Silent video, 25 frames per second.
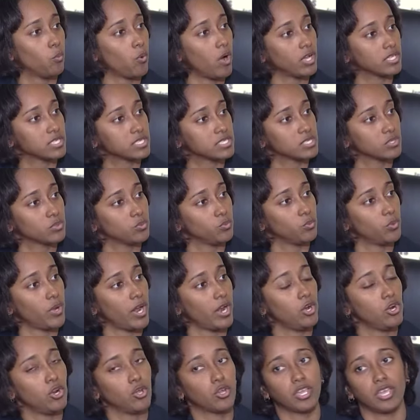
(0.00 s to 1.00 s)
What we
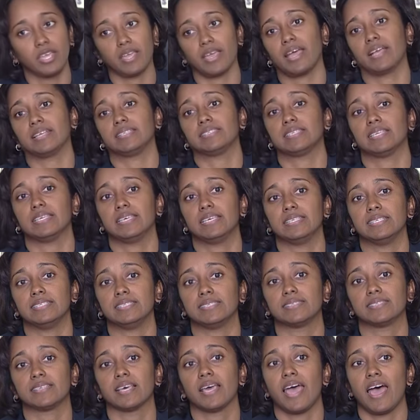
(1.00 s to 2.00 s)
are looking at
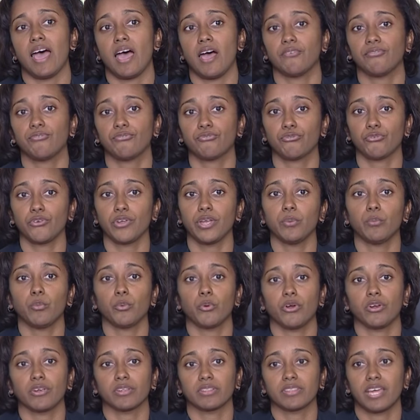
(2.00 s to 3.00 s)
is a
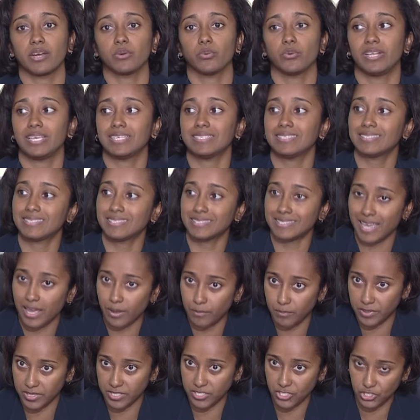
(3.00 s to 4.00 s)
framework that will
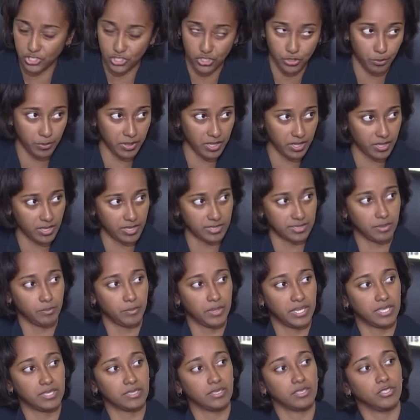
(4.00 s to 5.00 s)
establish Jamaica as a
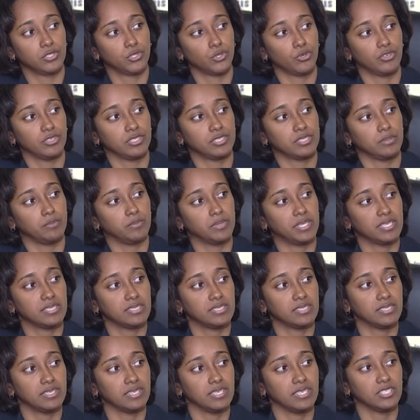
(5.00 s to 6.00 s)
medical tourism
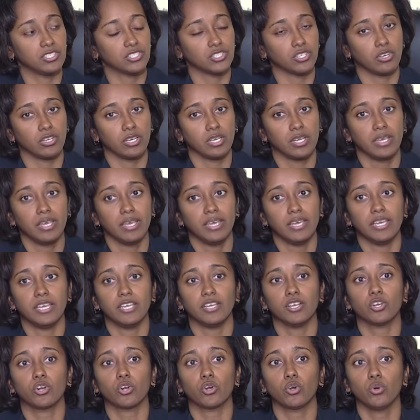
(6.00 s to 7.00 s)
destination,
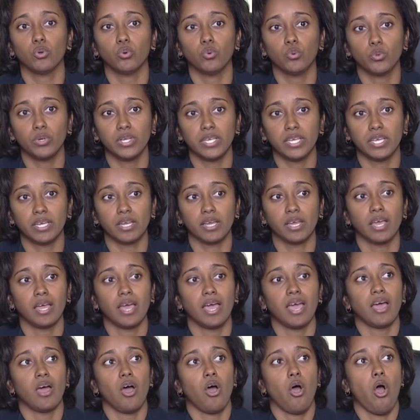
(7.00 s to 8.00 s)
including
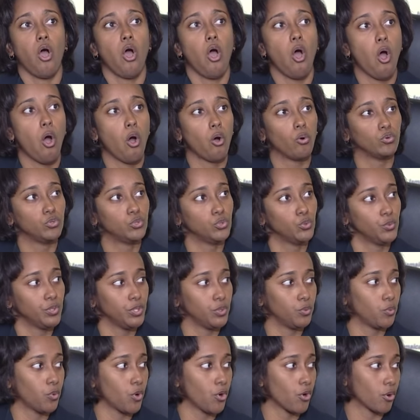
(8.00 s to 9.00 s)
how do
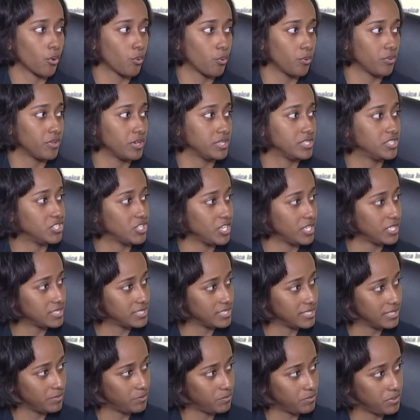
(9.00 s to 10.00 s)
we work with a
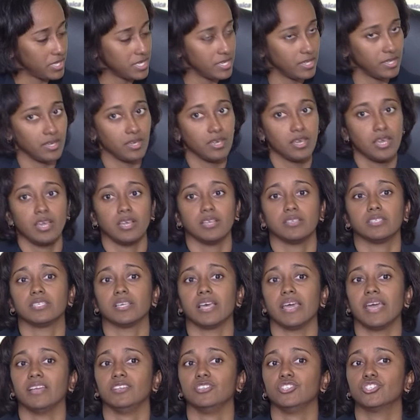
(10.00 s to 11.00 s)
JTB
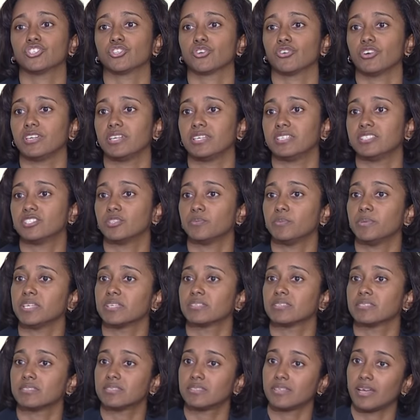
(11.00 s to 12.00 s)
to ensure that
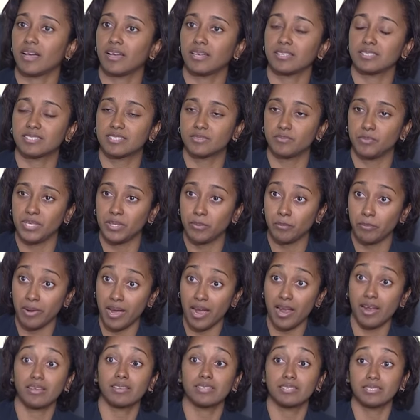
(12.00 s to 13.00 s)
Jamaica starts being
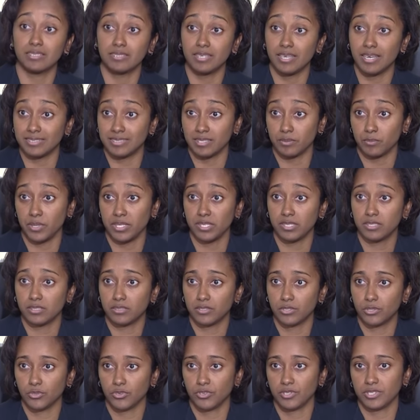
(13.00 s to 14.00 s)
marketed as a
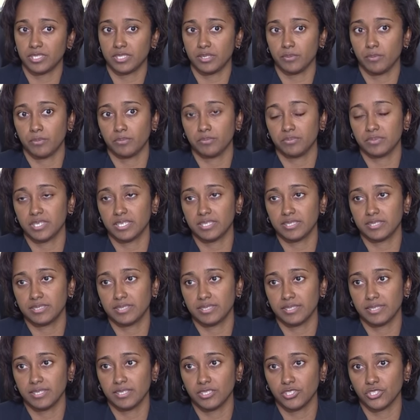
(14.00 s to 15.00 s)
medical tourism
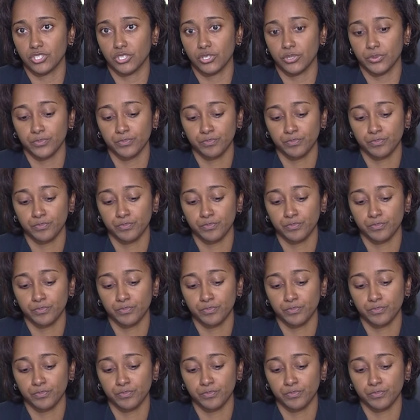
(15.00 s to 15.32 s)
destination.